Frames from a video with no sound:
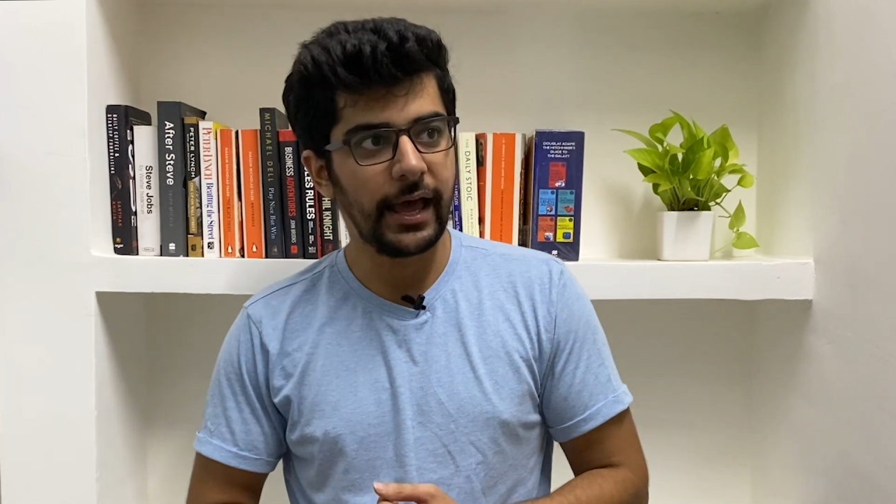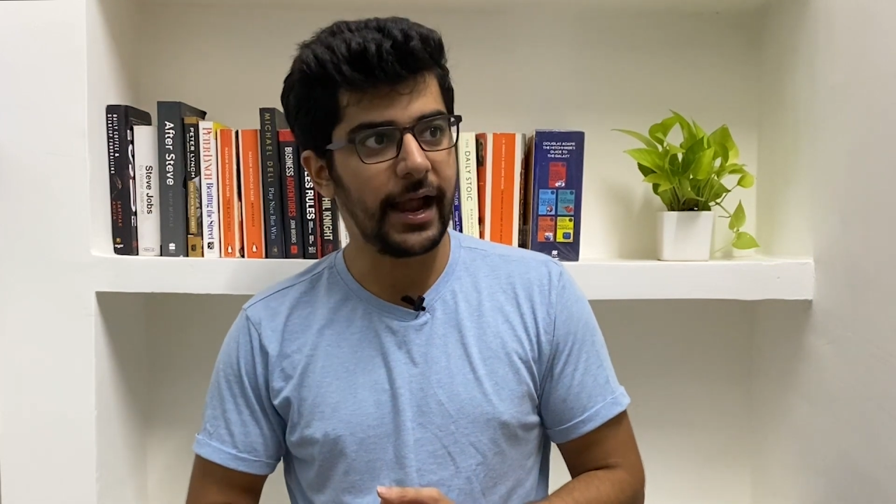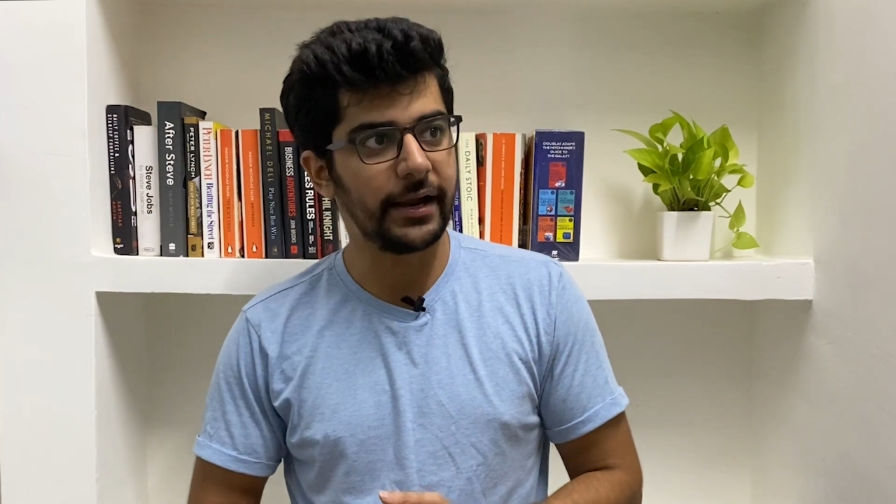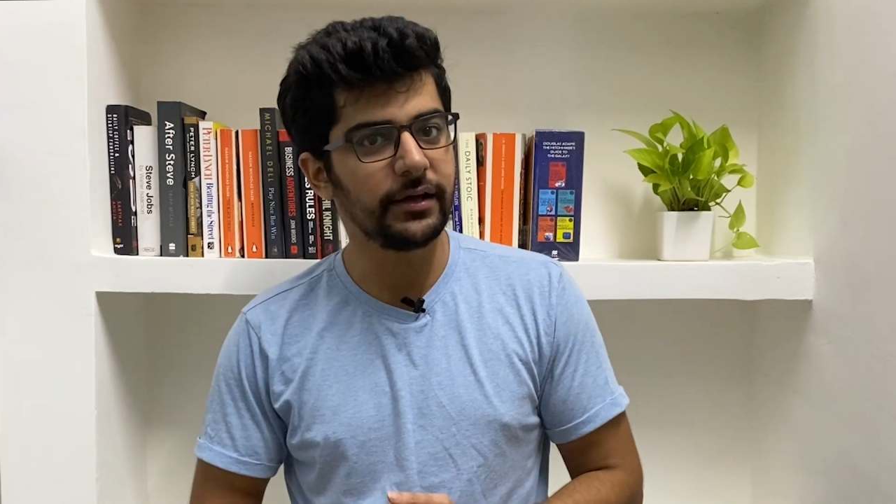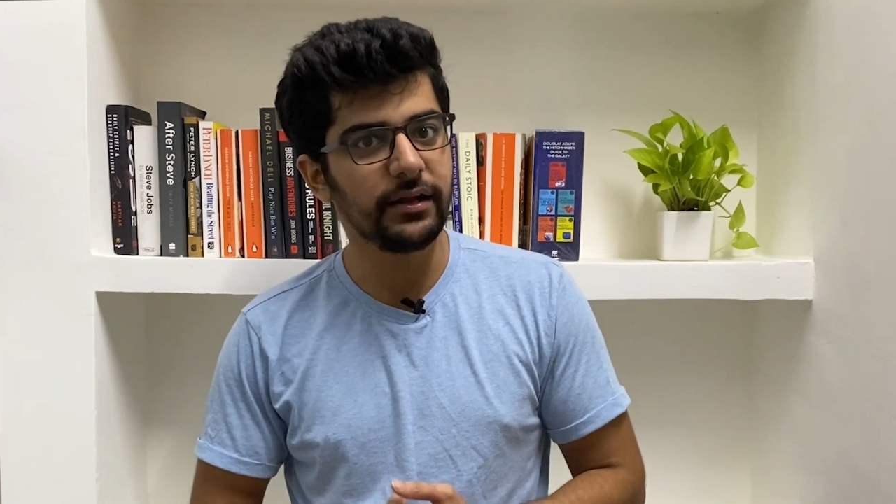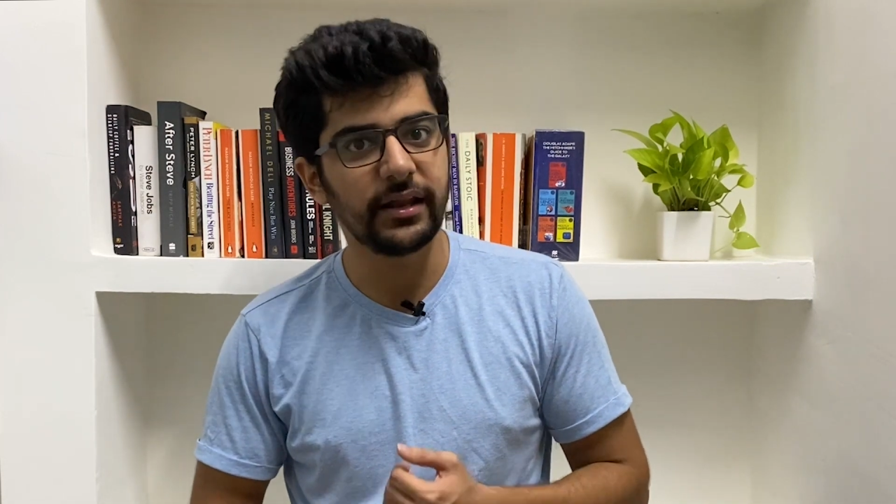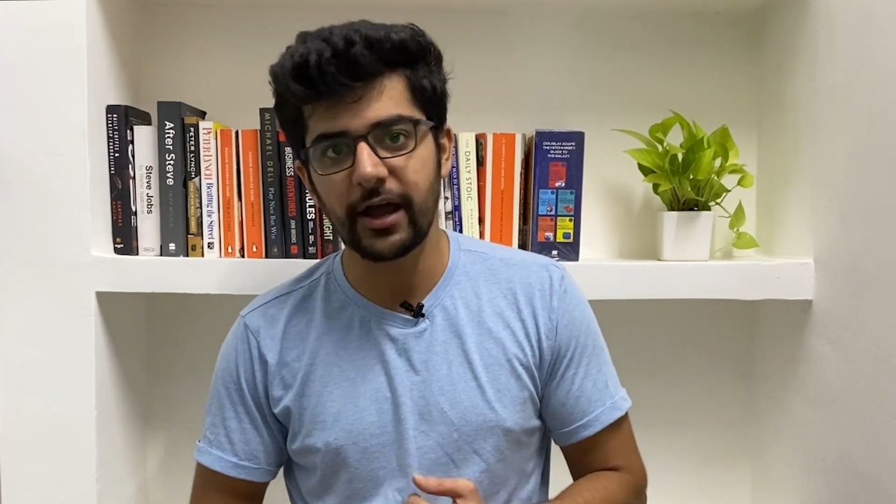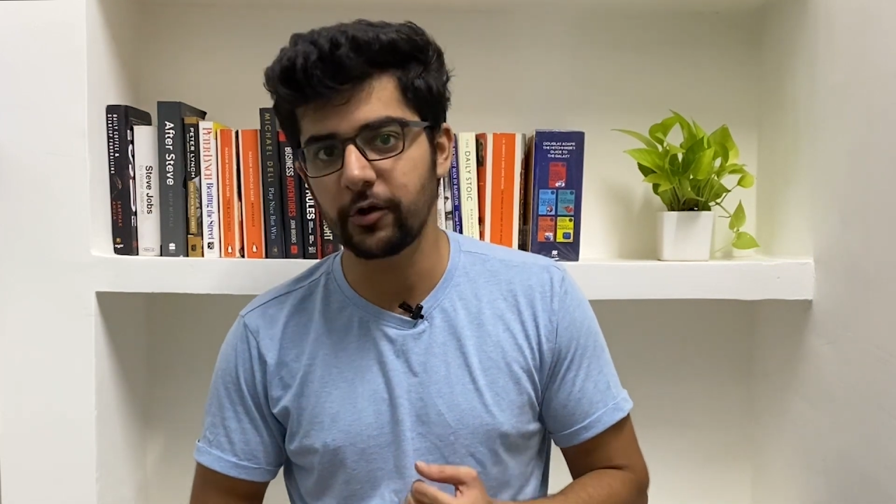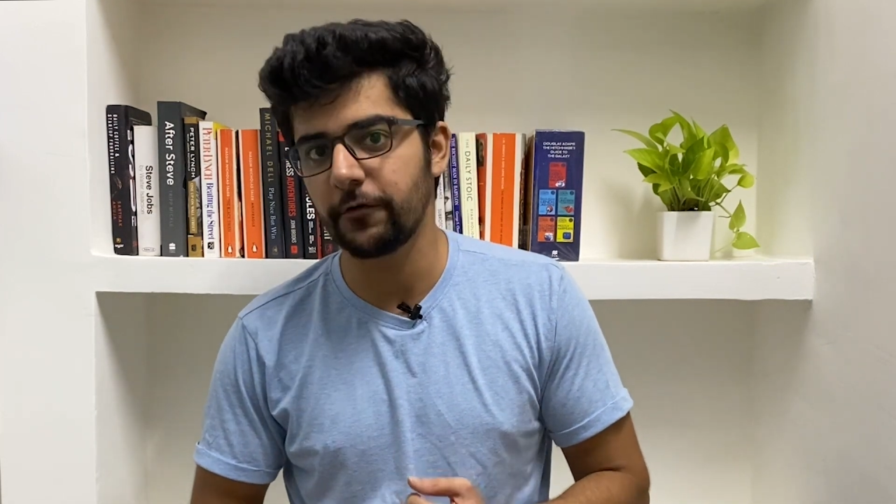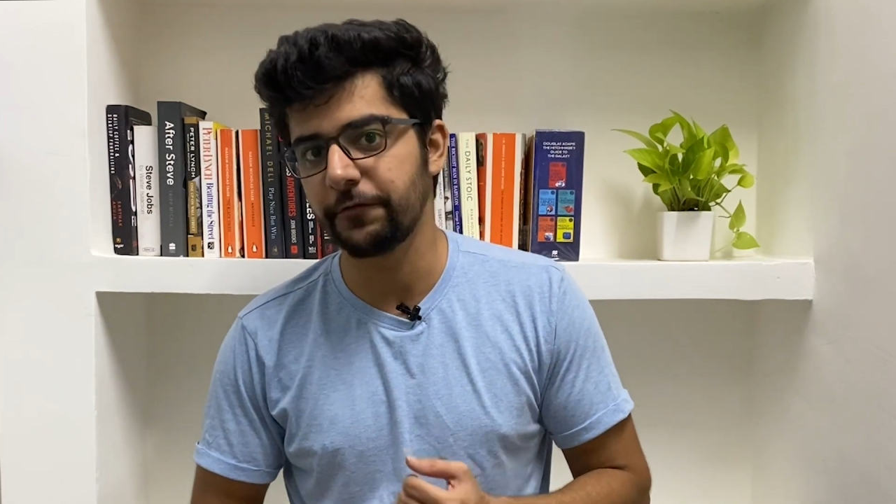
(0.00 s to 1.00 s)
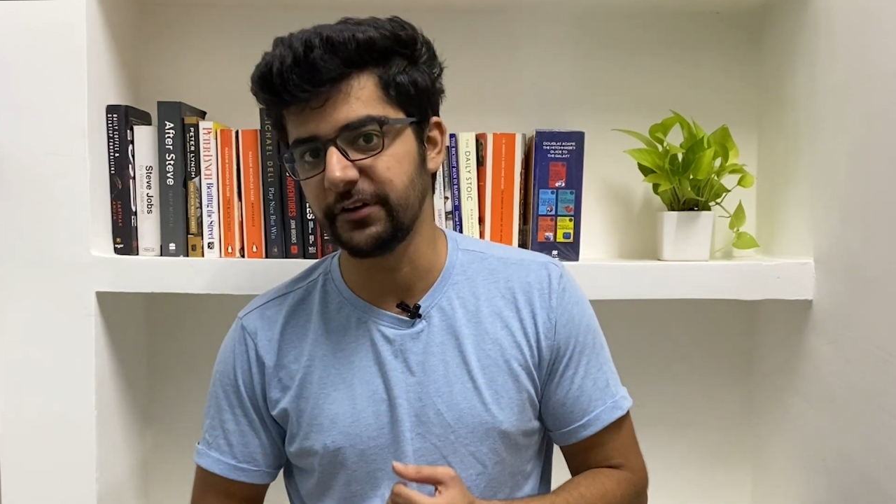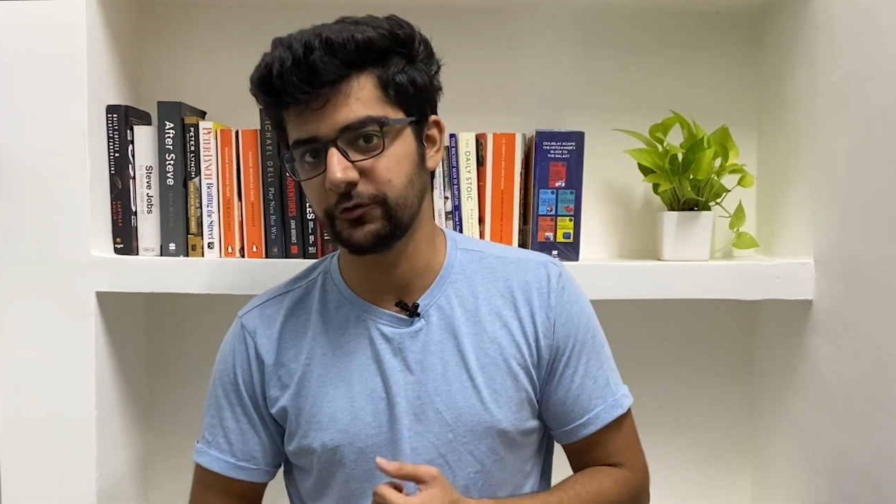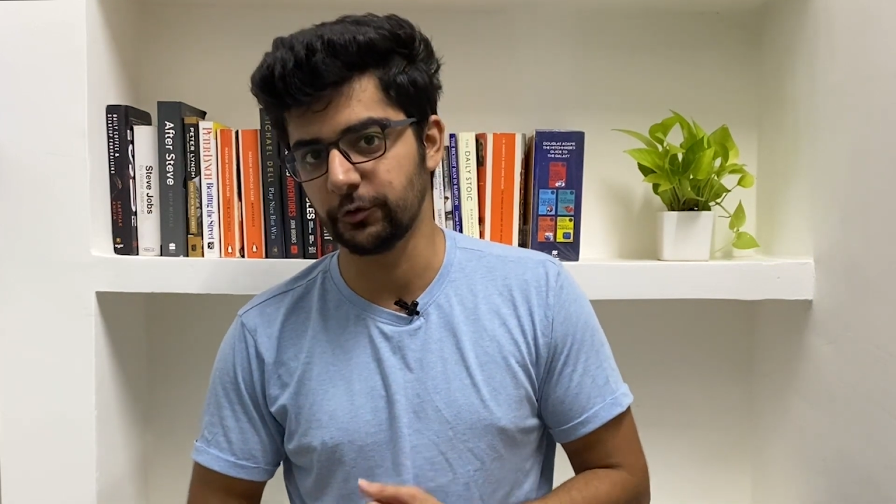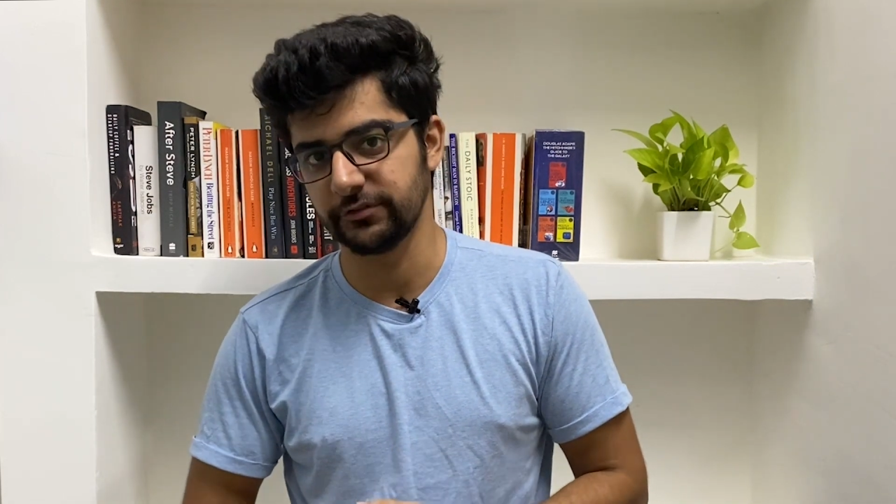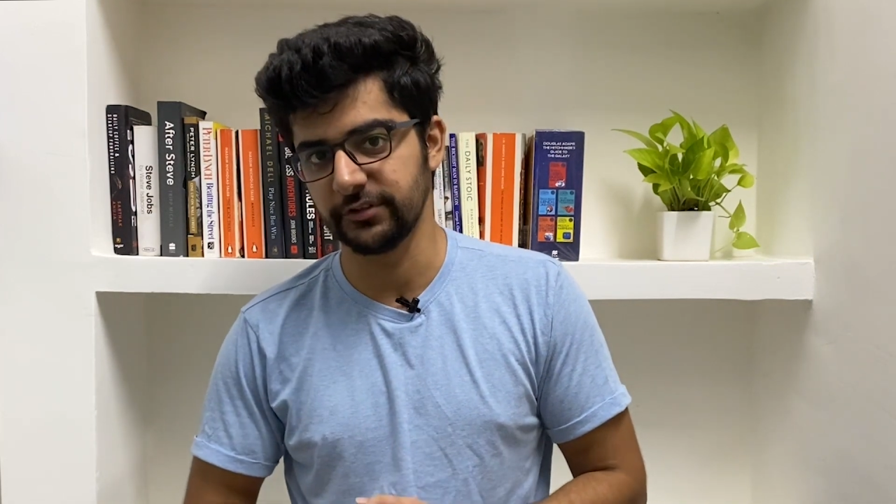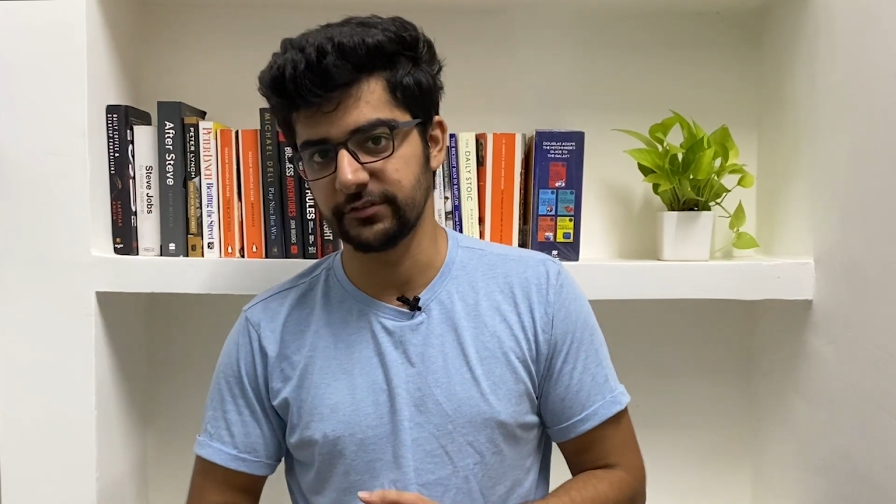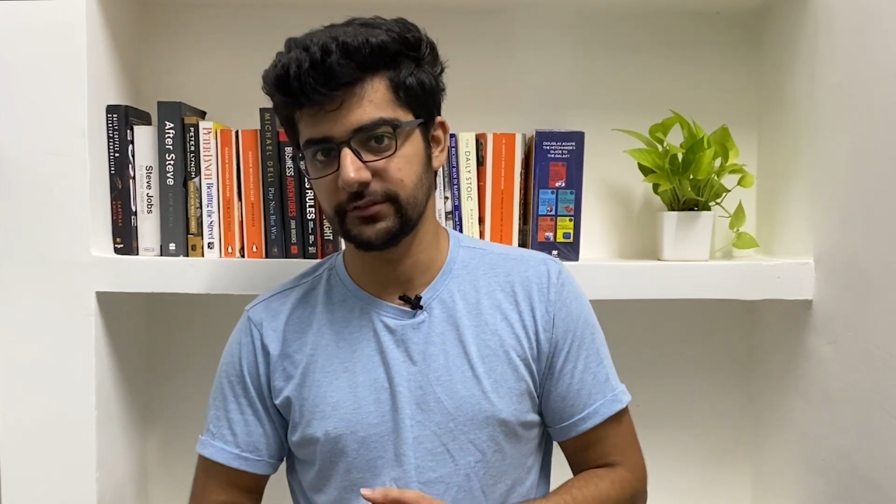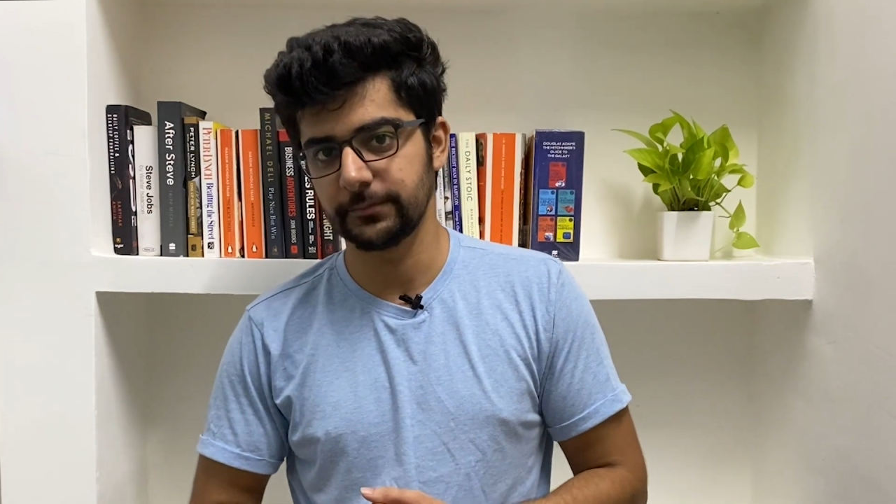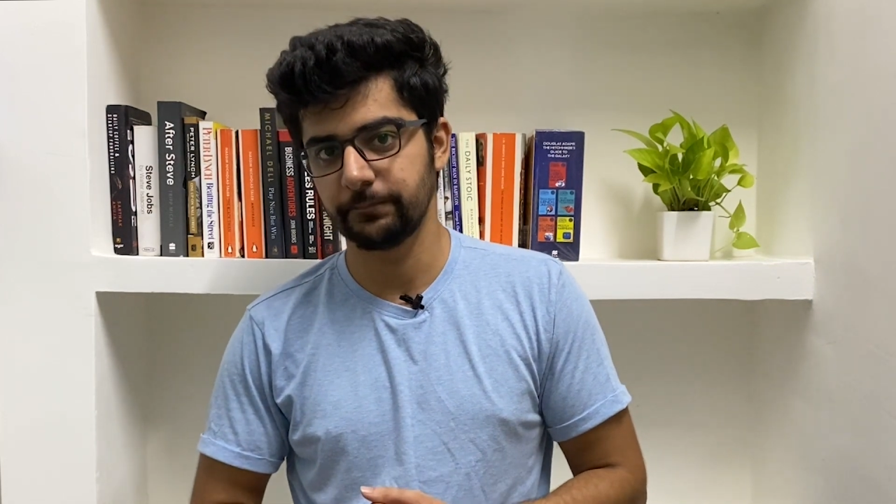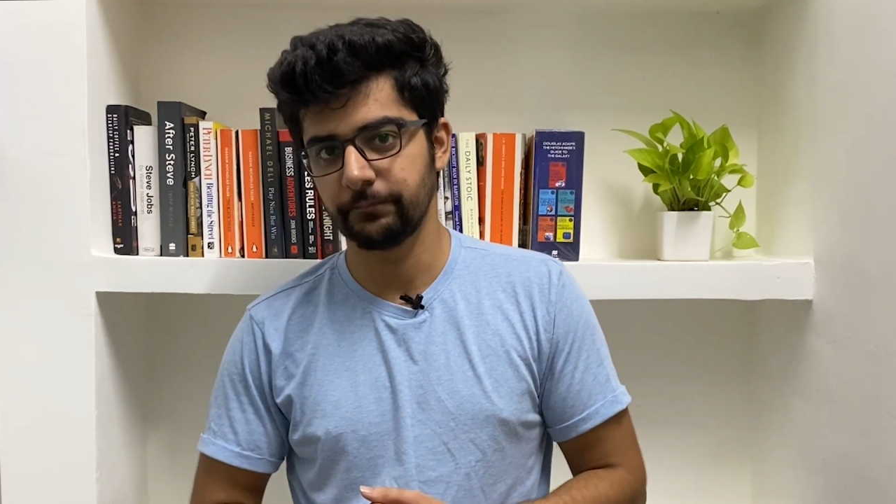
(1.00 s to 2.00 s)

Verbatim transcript: and a lack of resources.